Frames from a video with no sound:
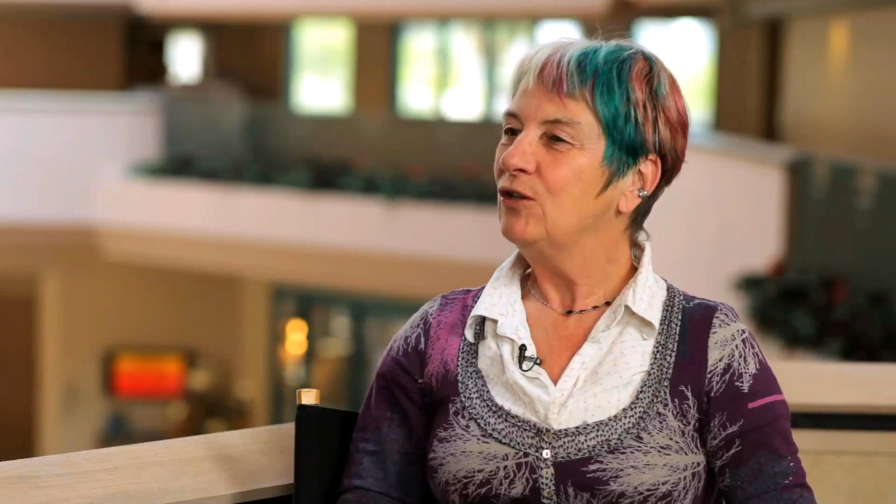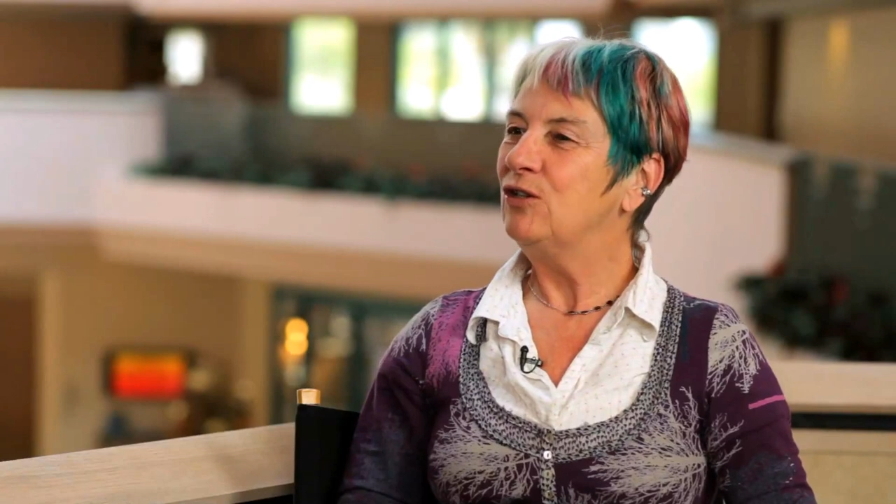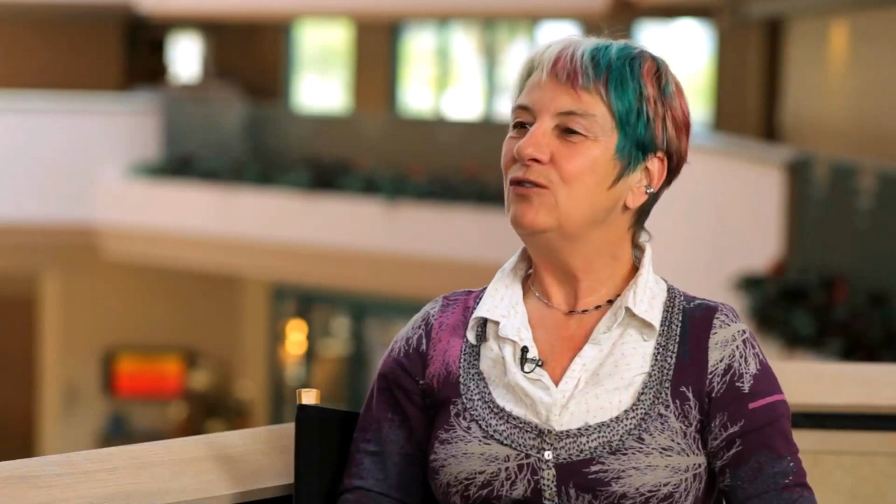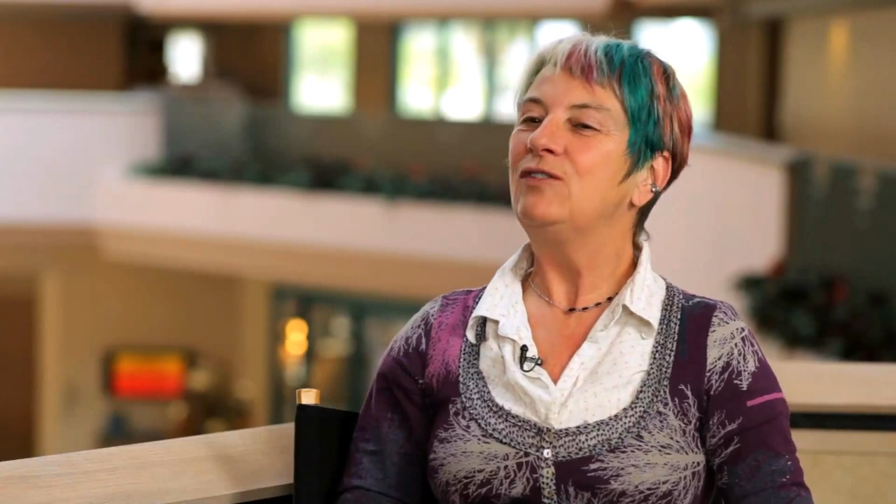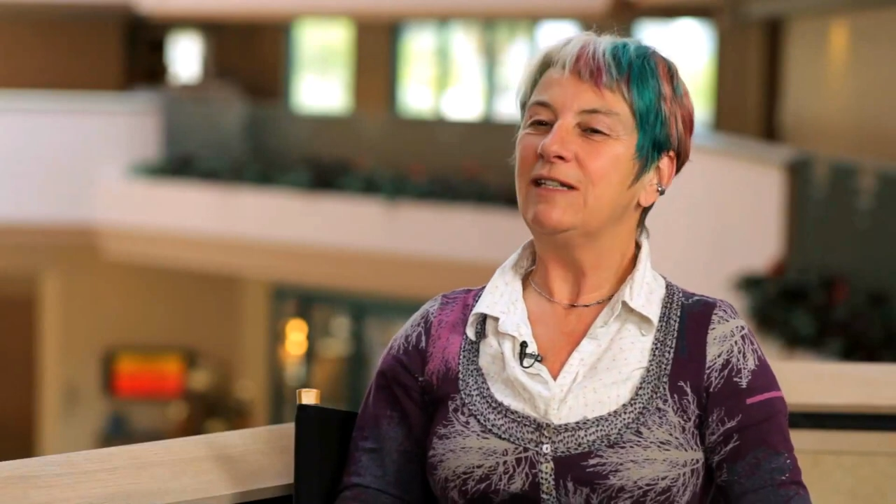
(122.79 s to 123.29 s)

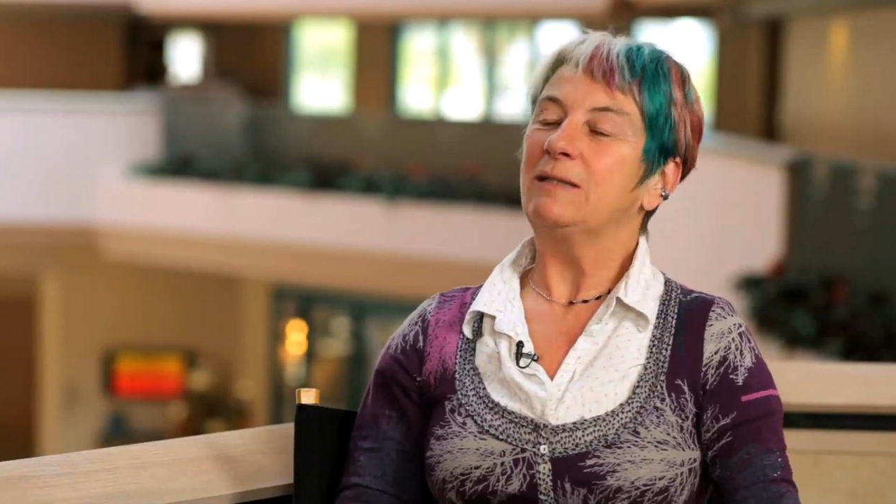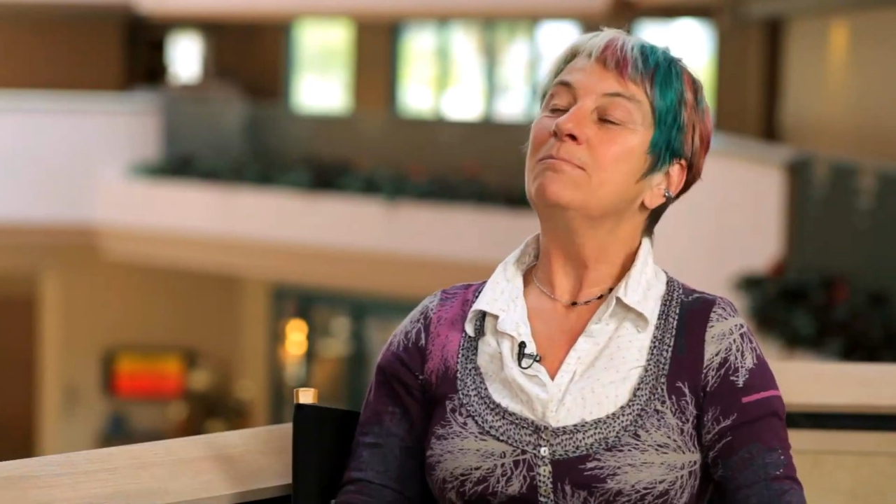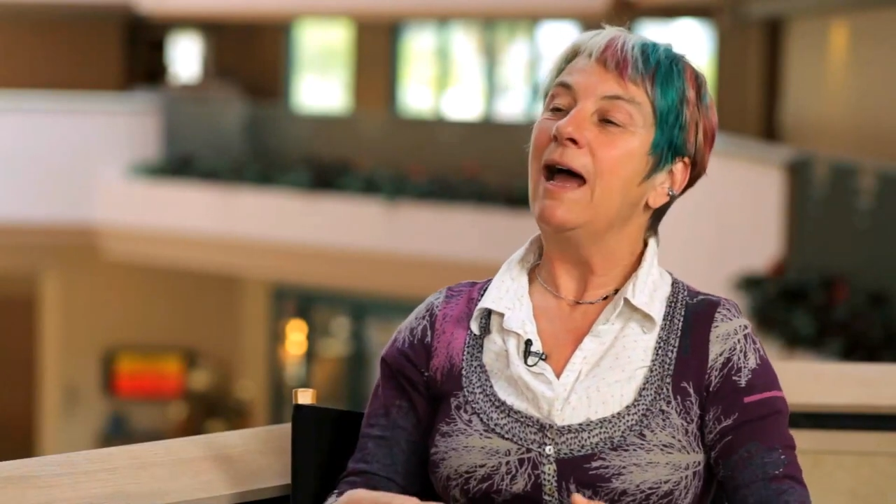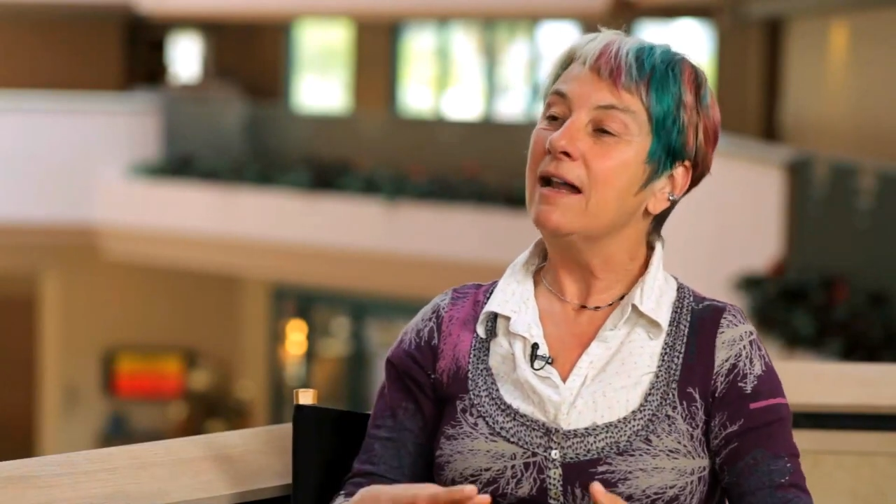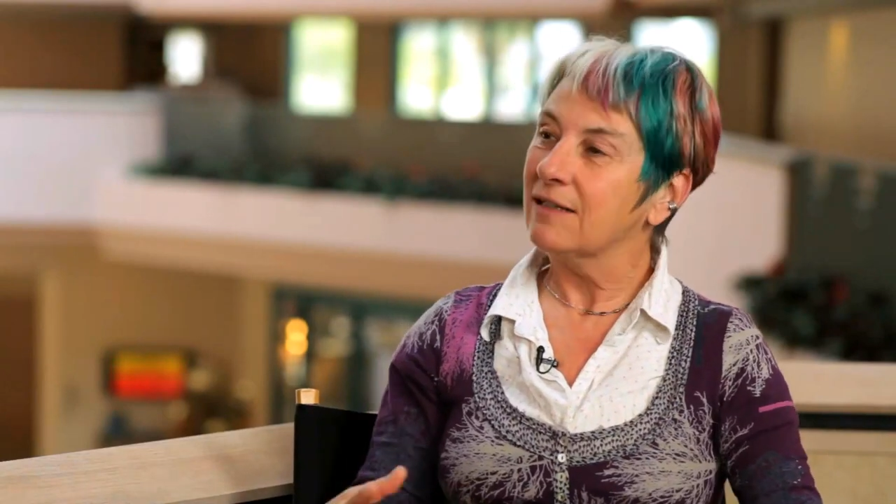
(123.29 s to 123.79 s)
to
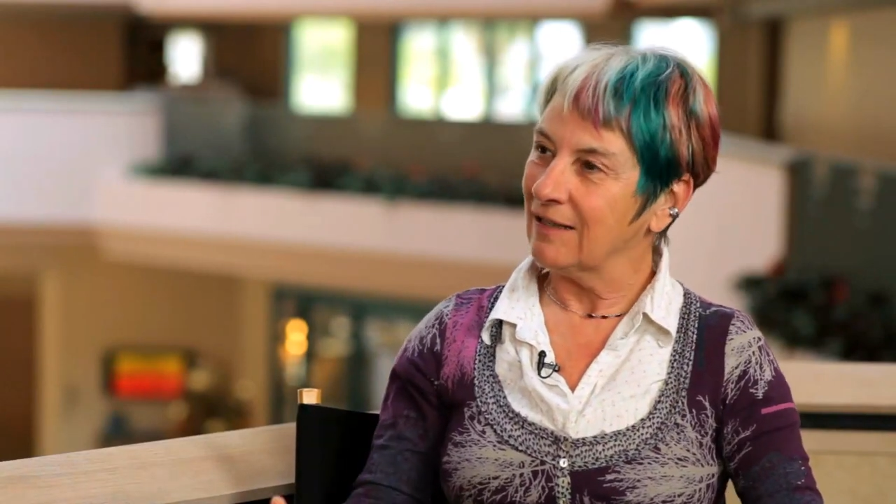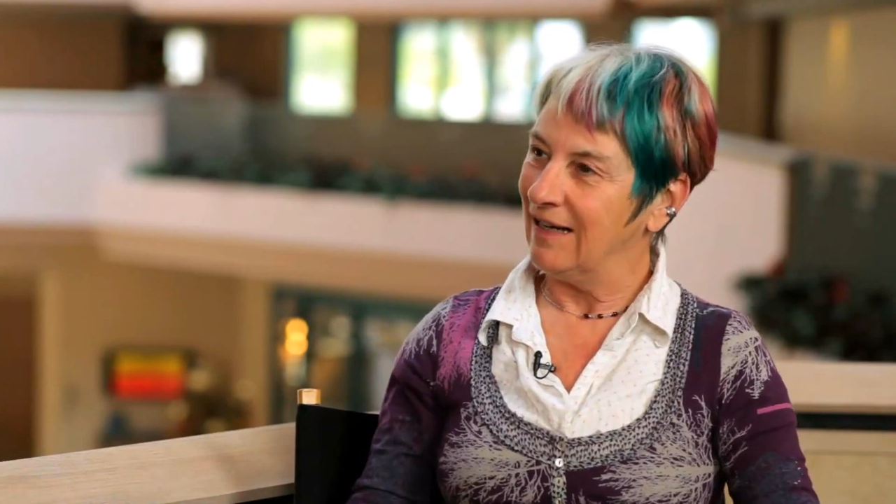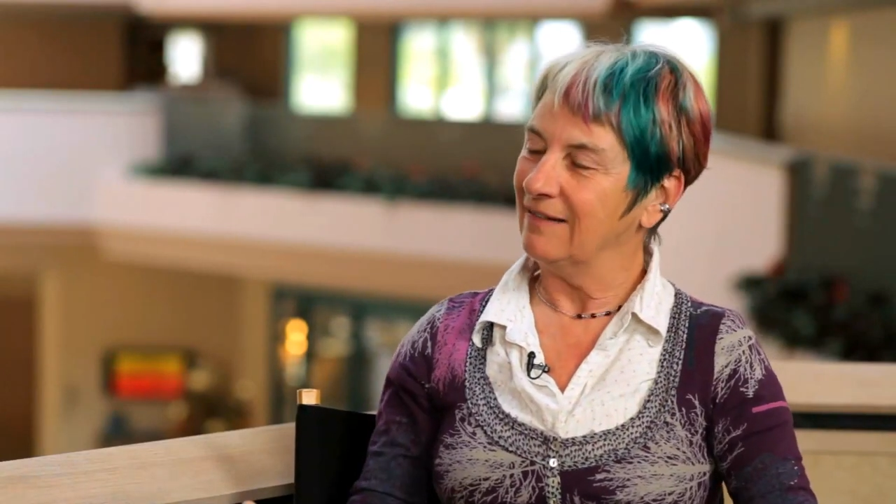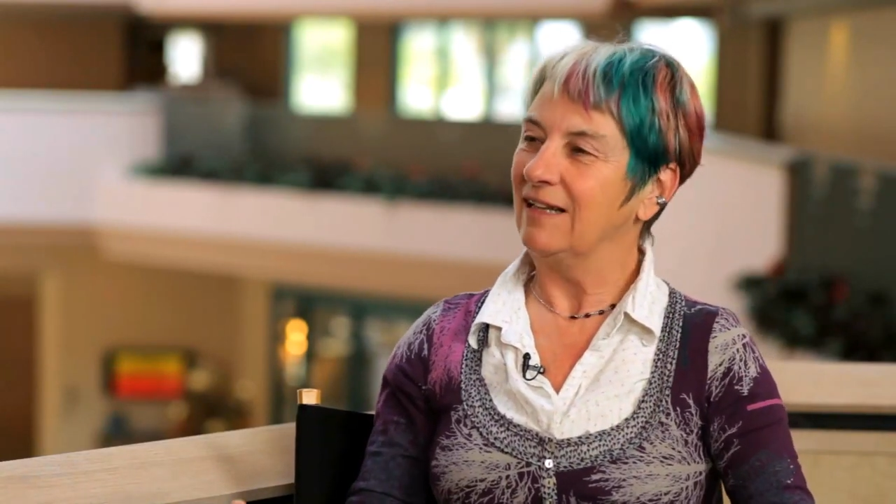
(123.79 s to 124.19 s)
dismantling